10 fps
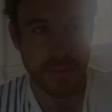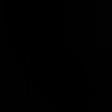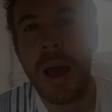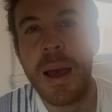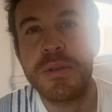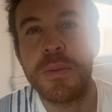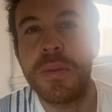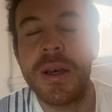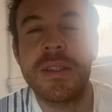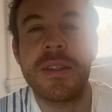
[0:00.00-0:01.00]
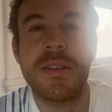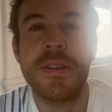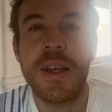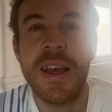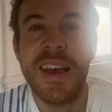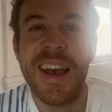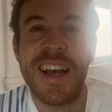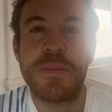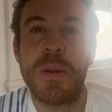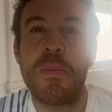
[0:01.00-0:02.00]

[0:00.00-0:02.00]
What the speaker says: Perhaps the person has been